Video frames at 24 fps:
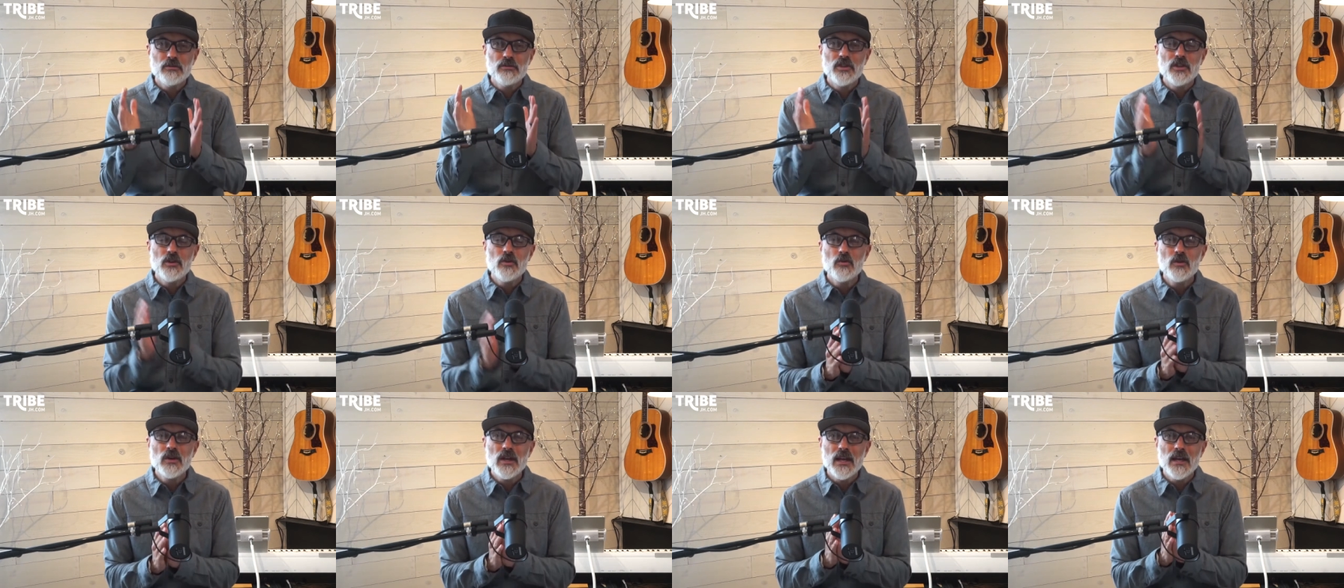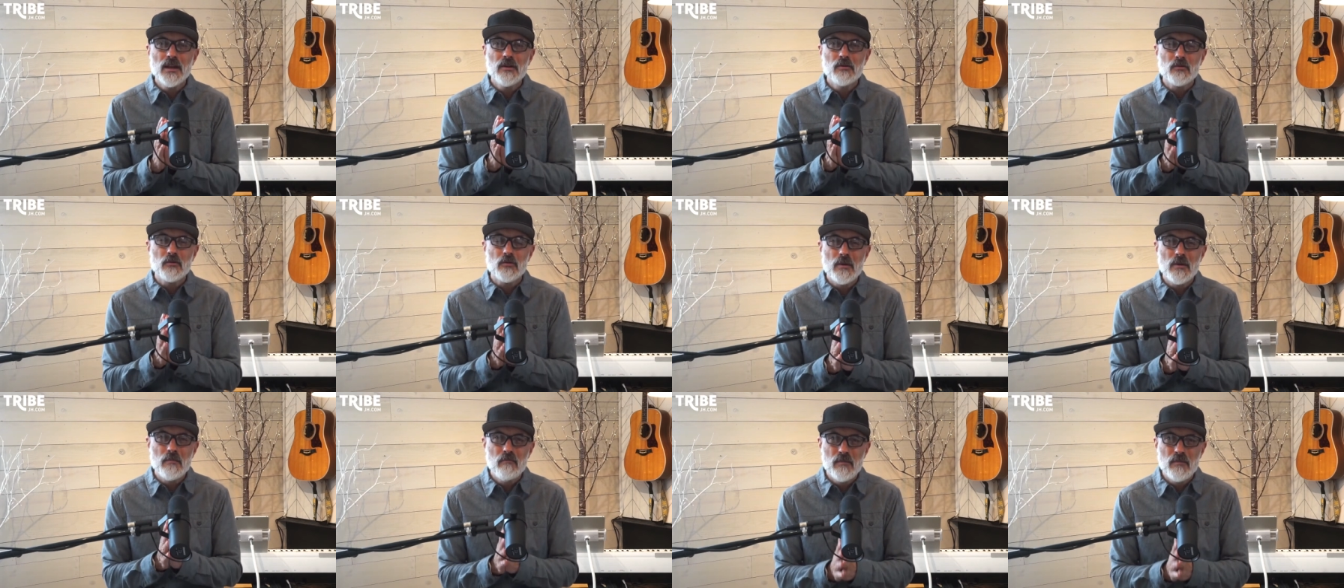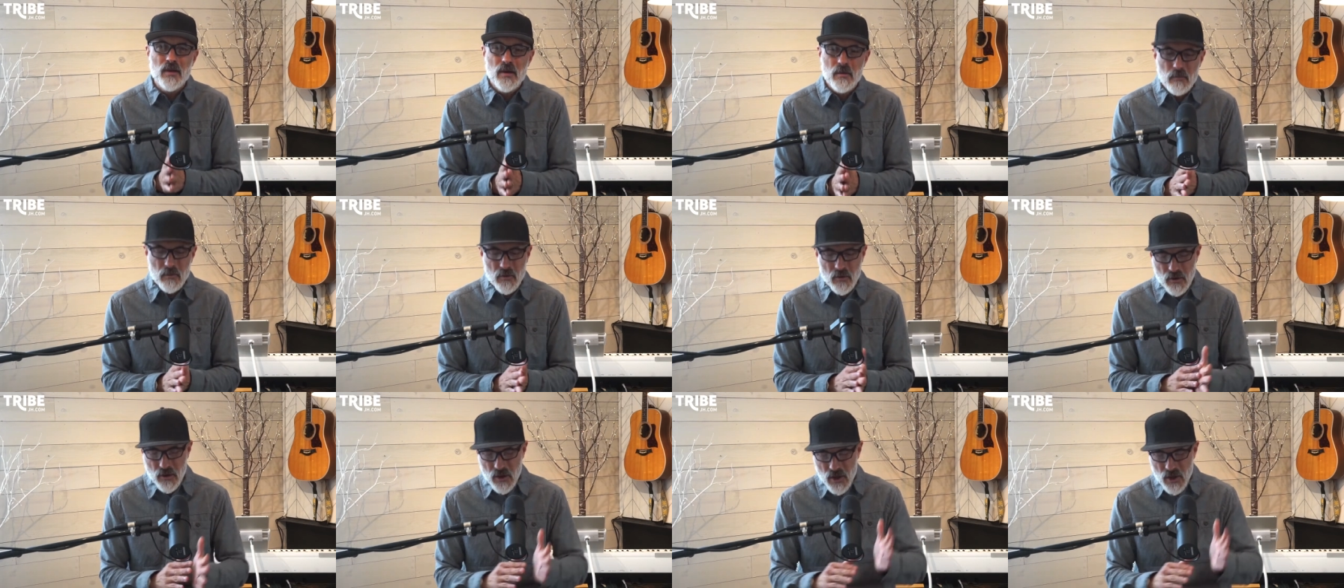you can
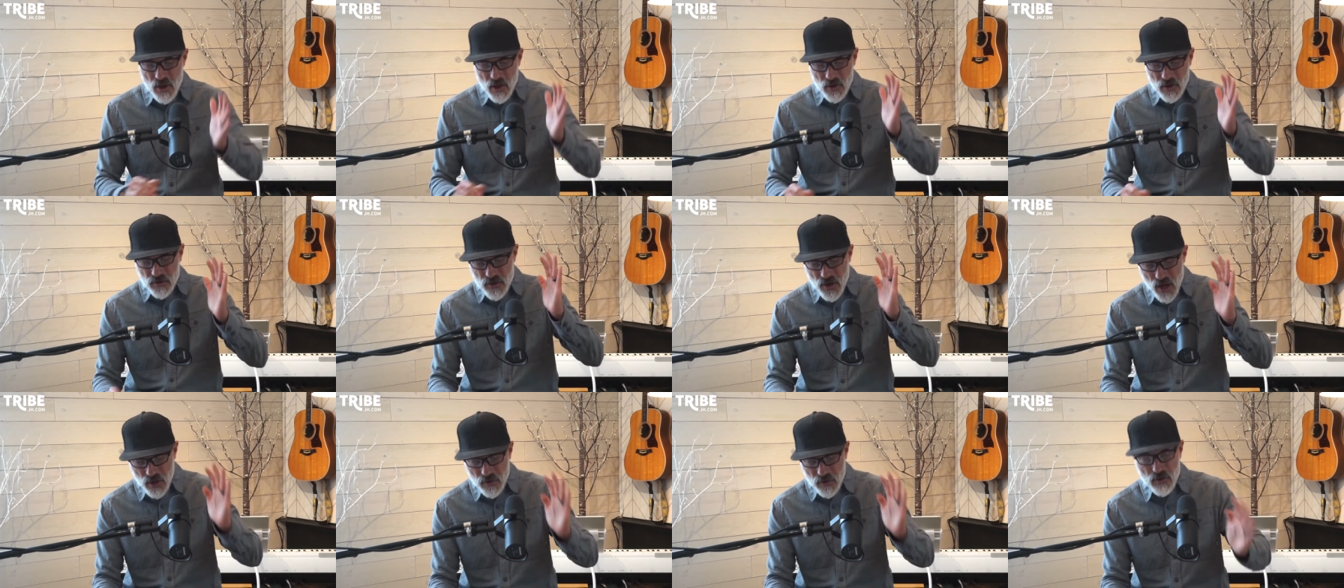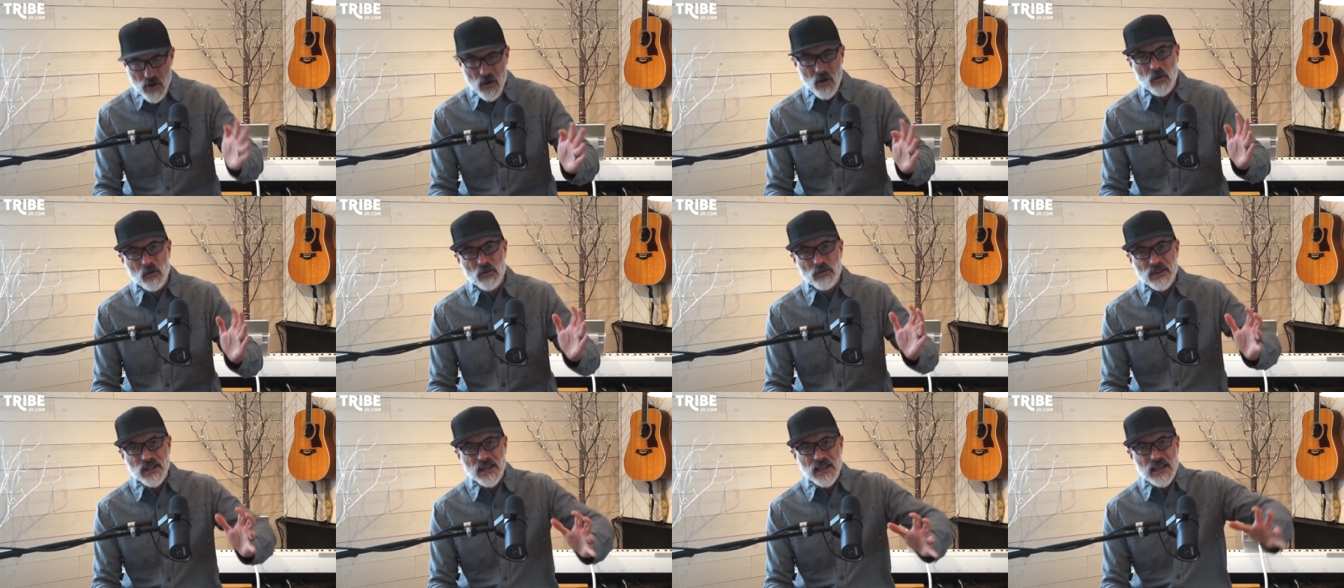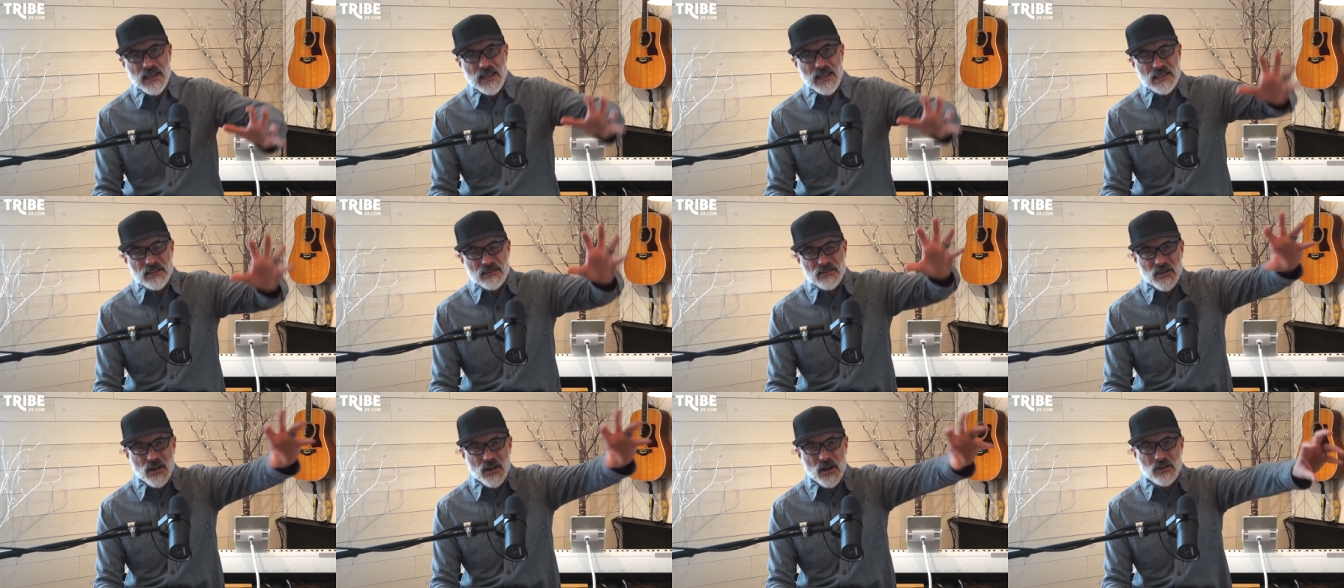remember not only
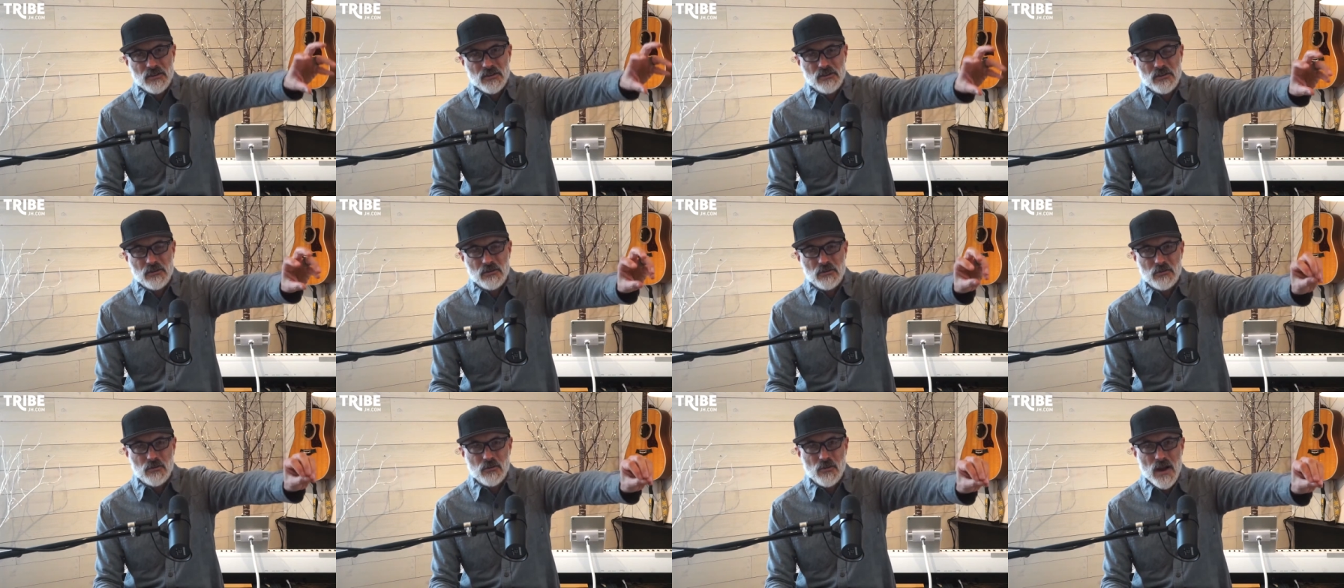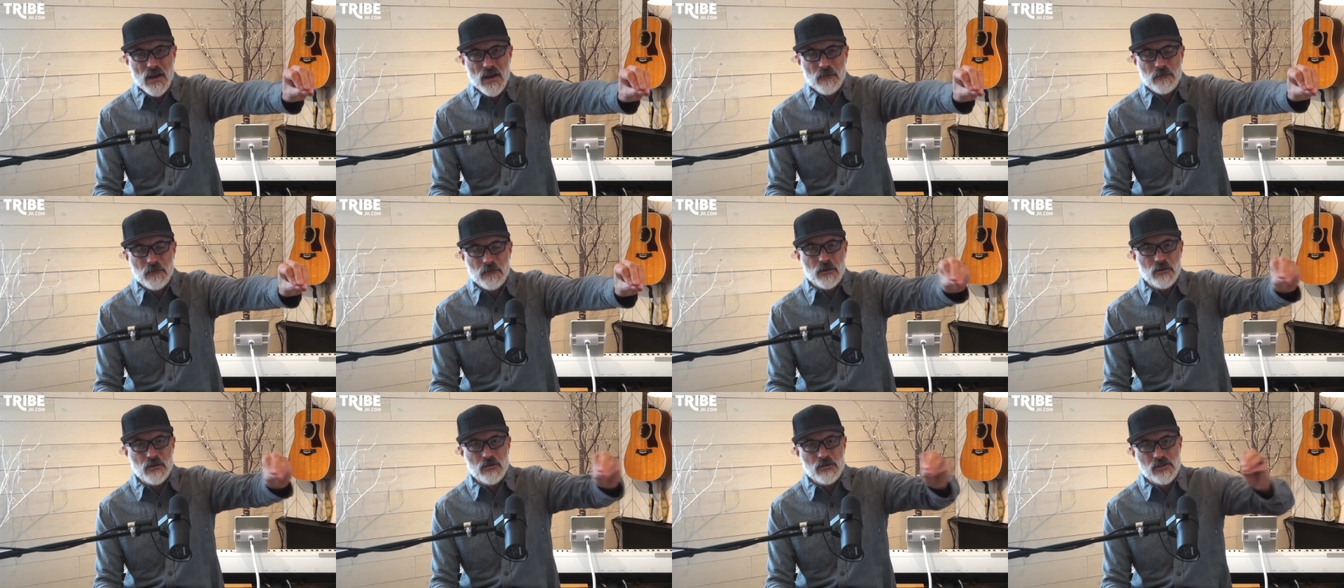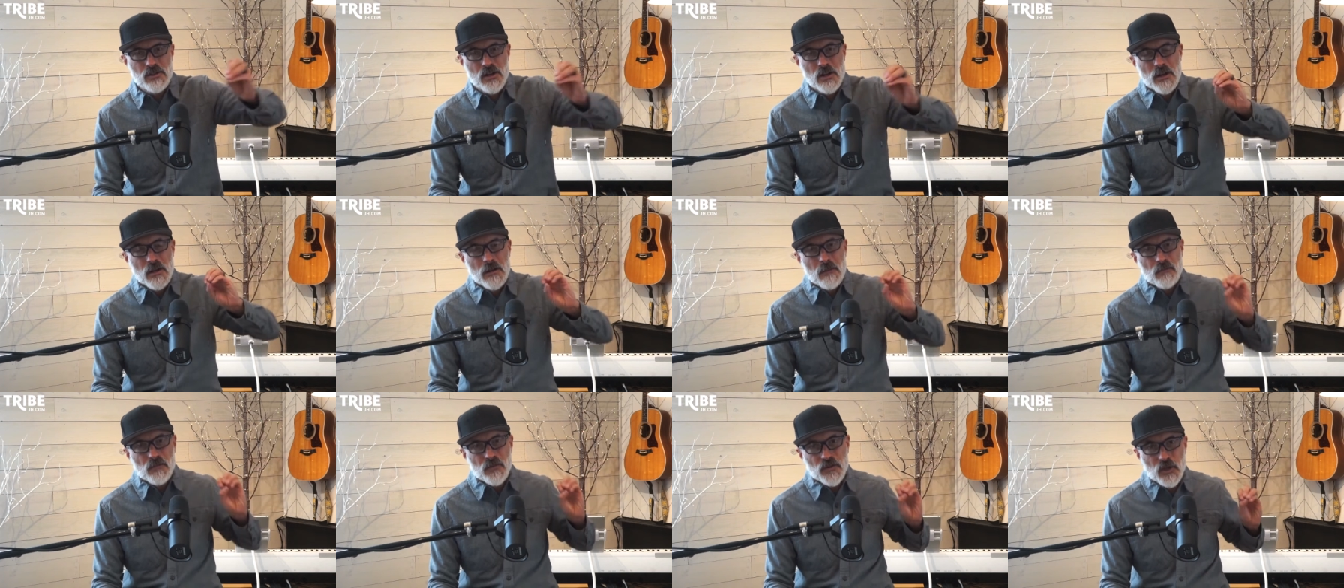is God your refuge
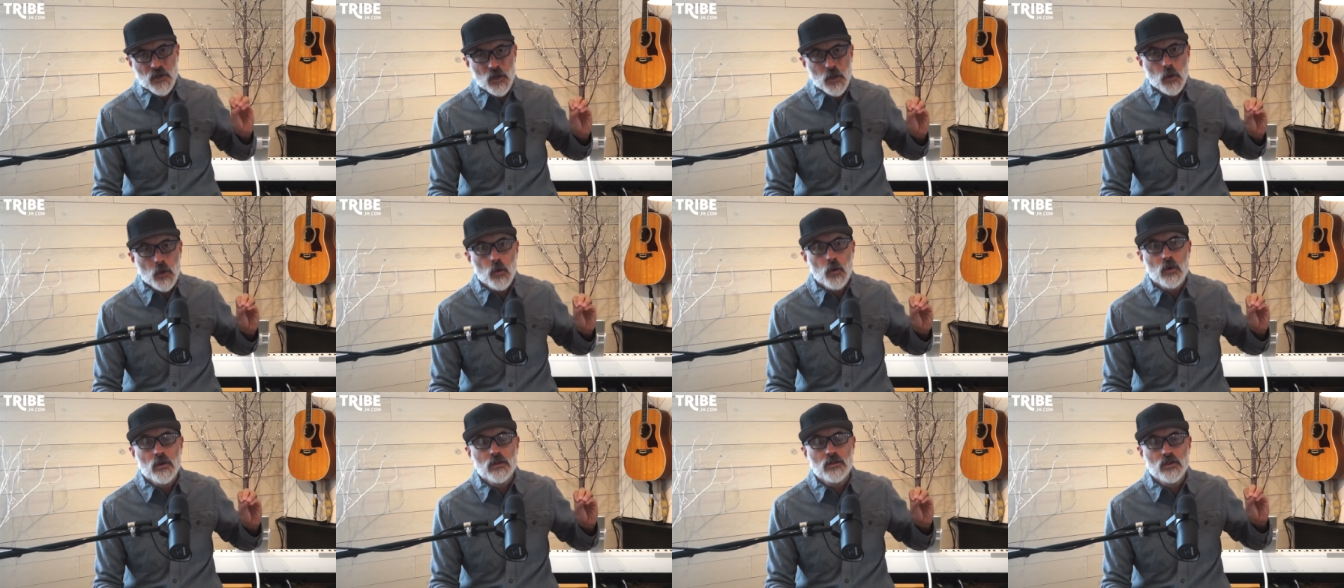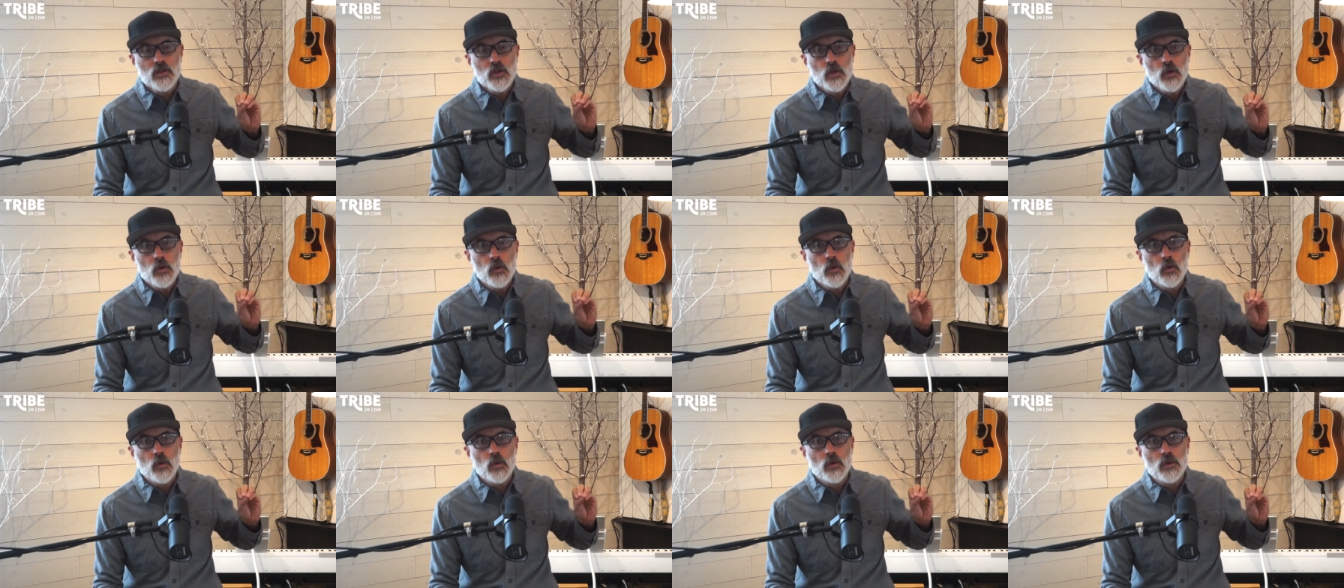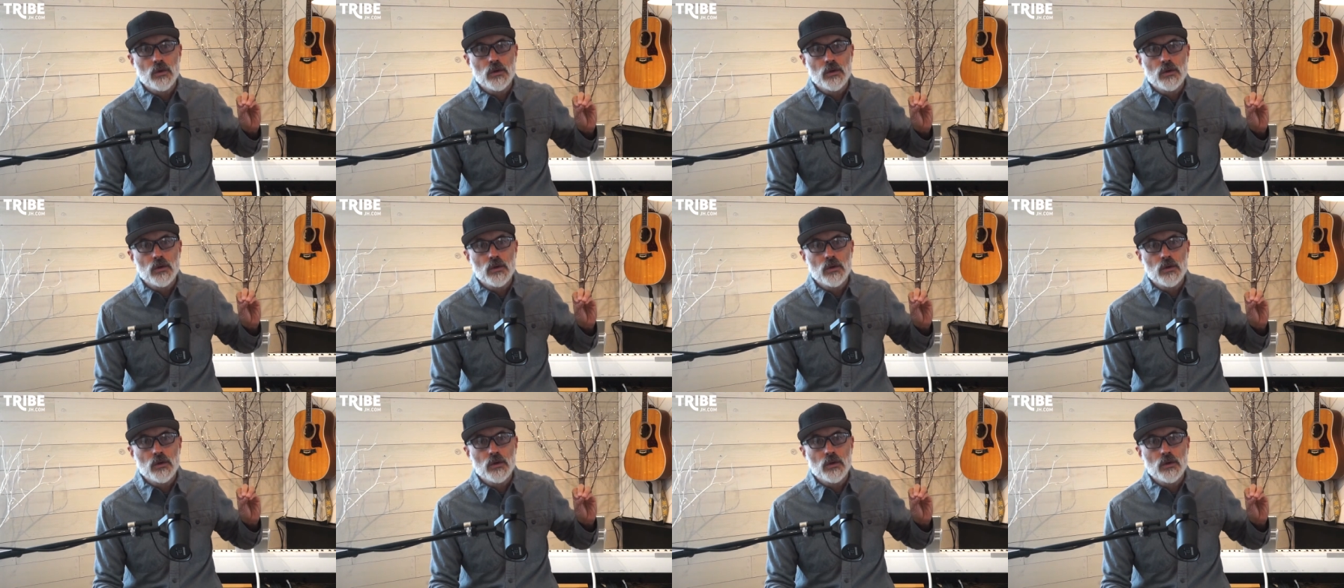to to